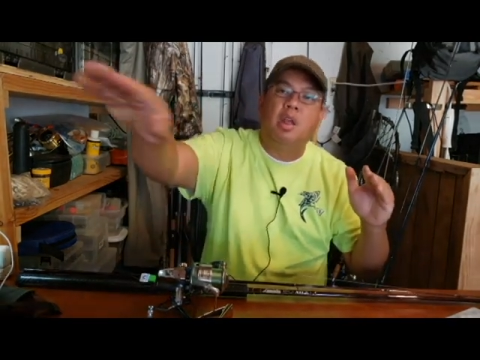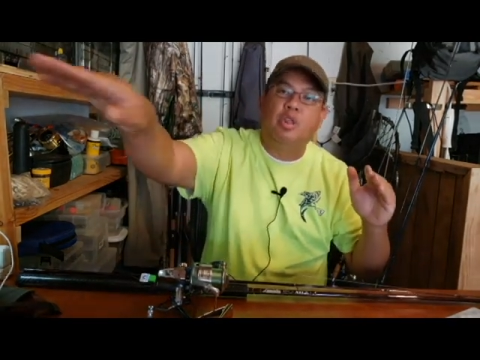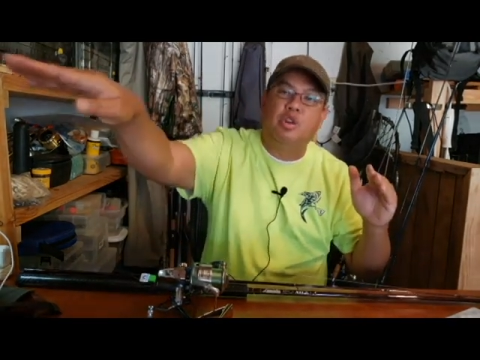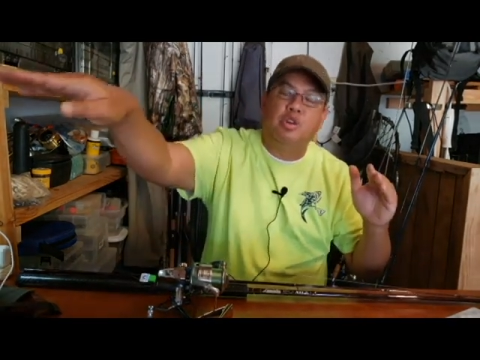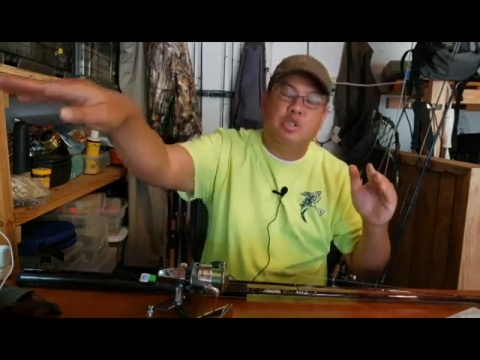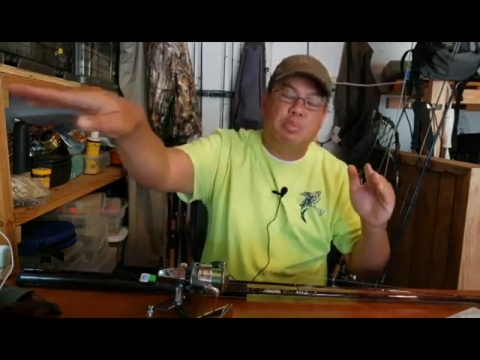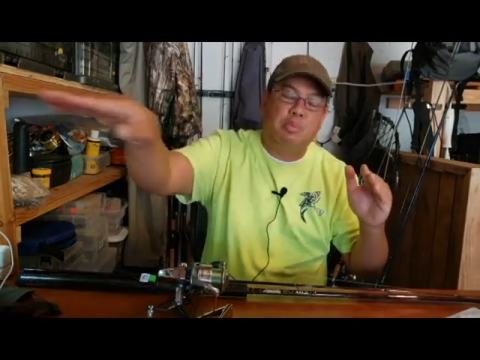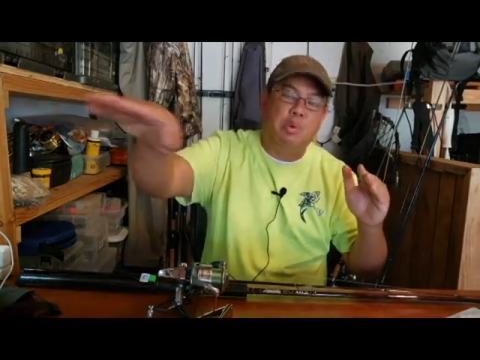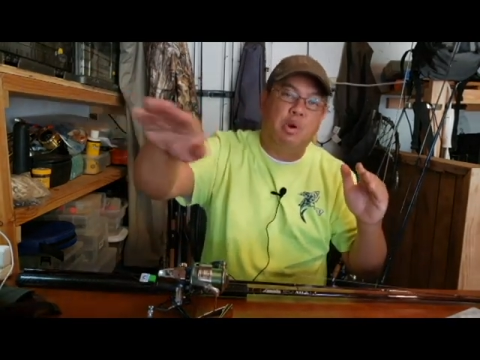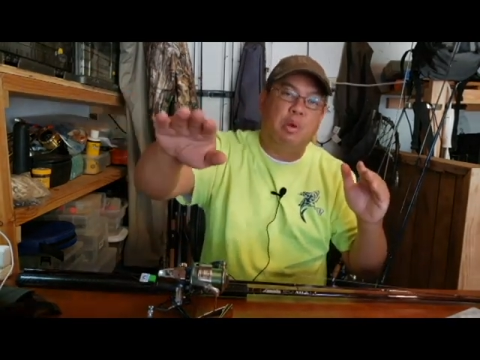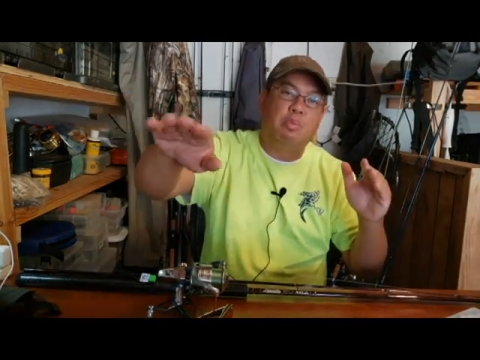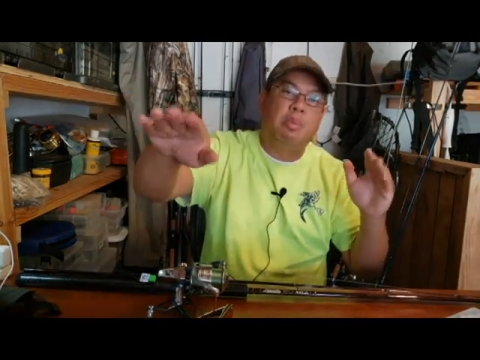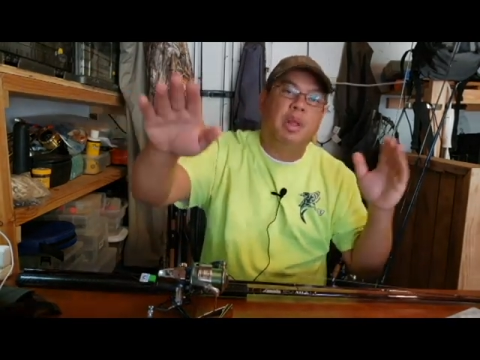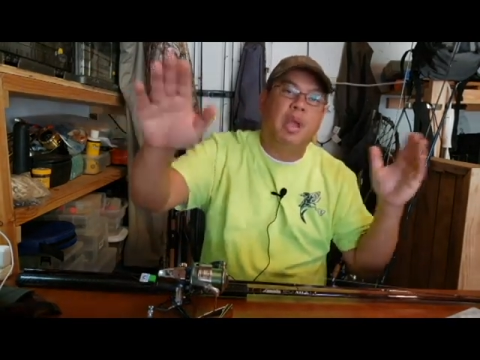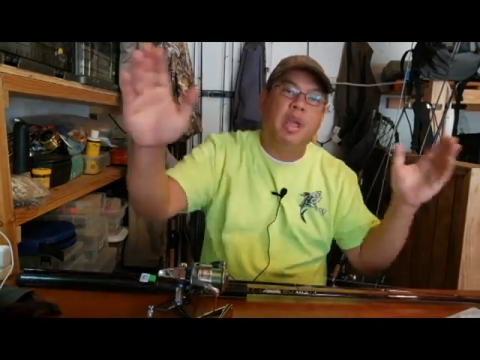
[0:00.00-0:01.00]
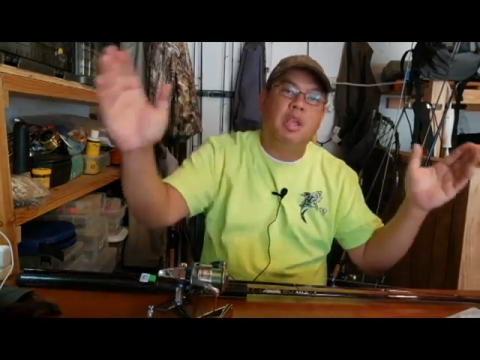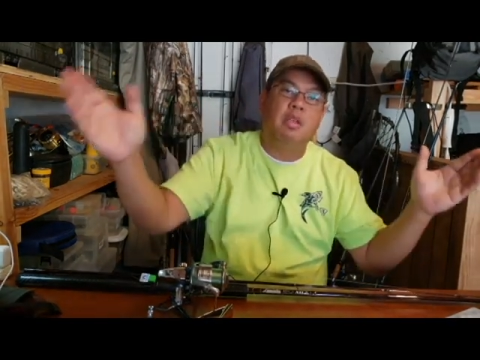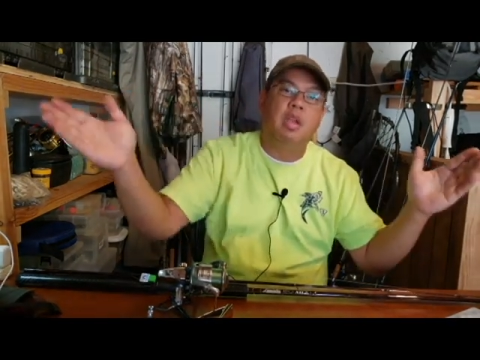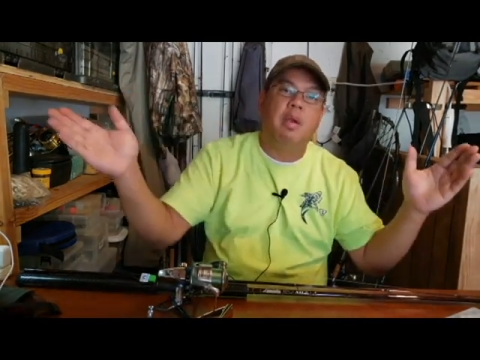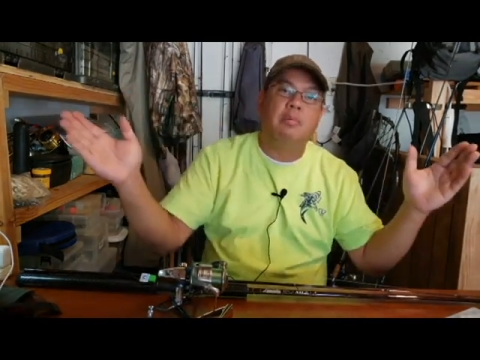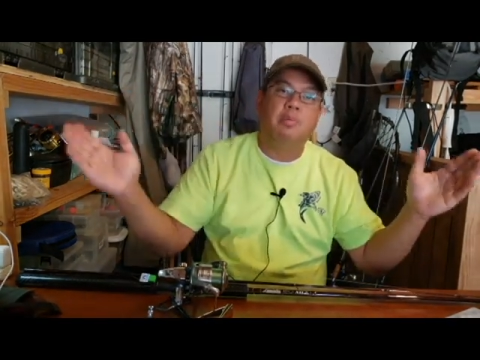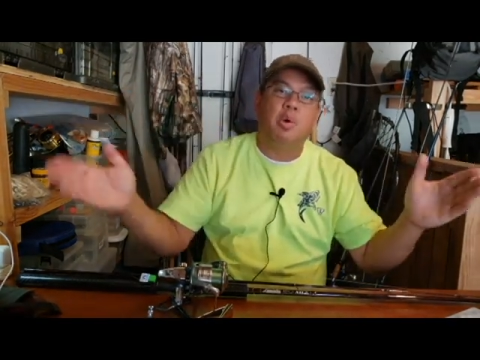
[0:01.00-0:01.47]
there's more play,
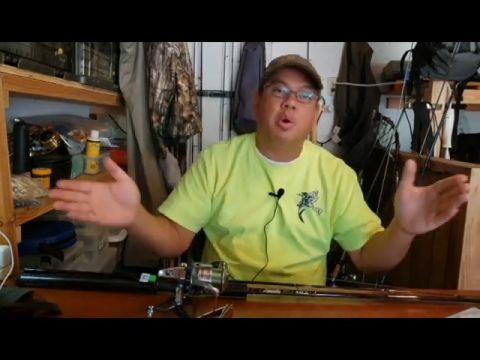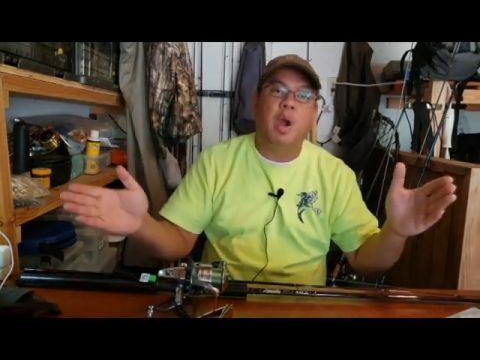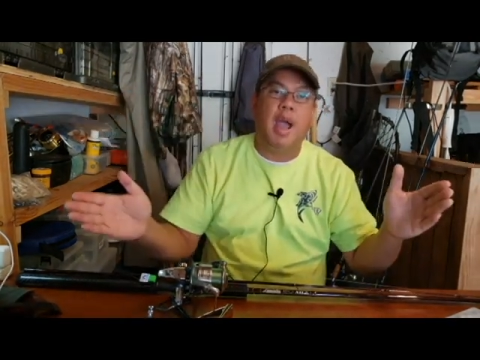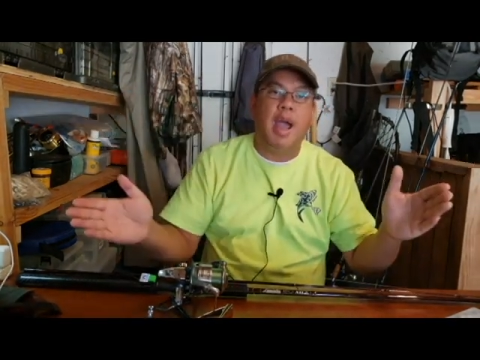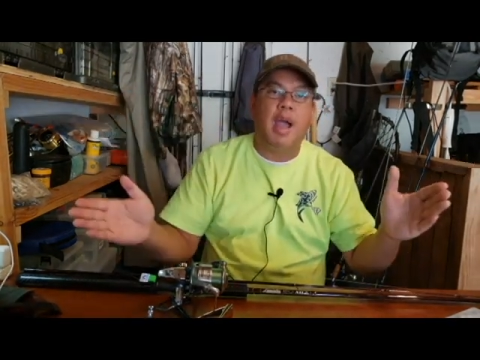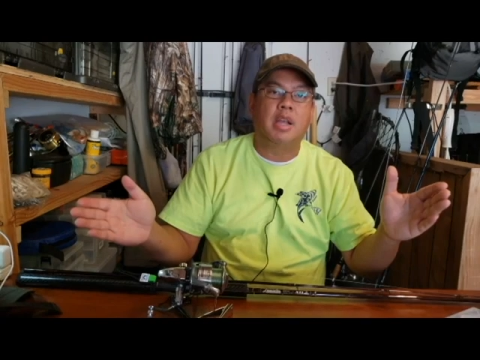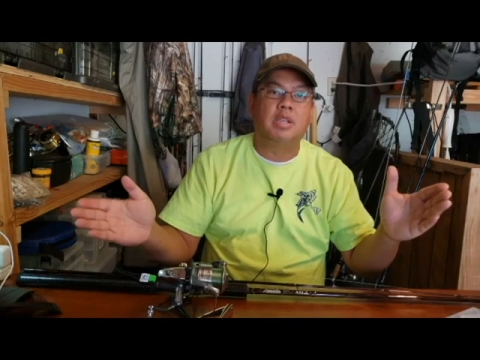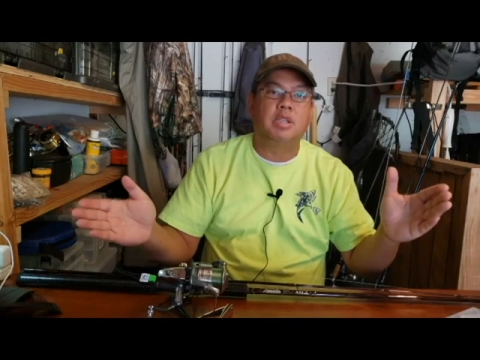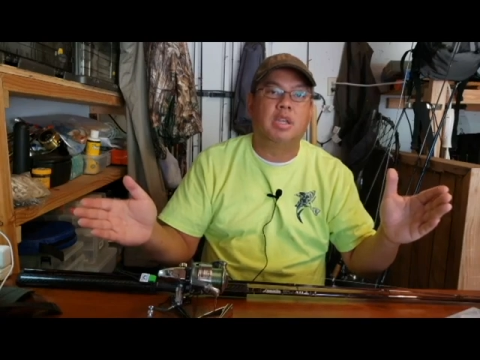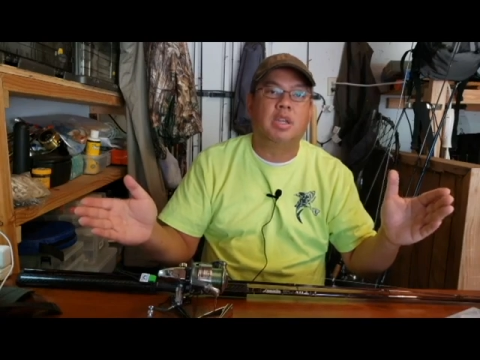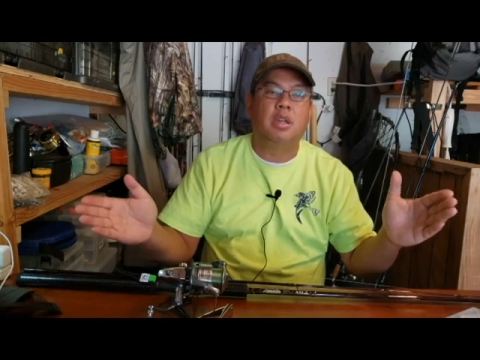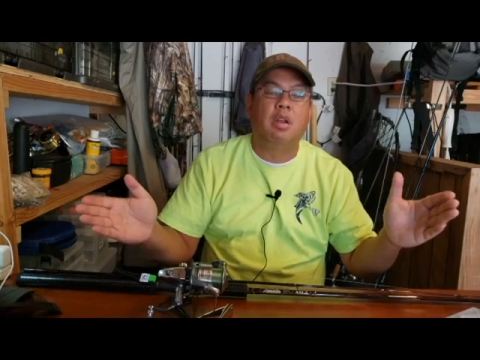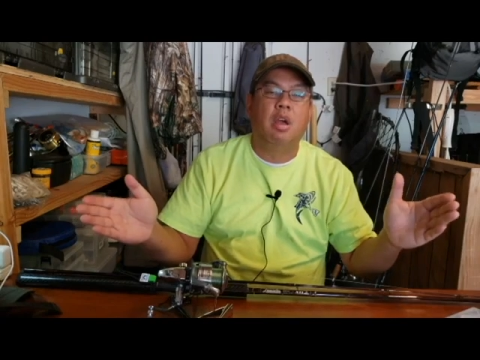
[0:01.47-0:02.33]
you have more action,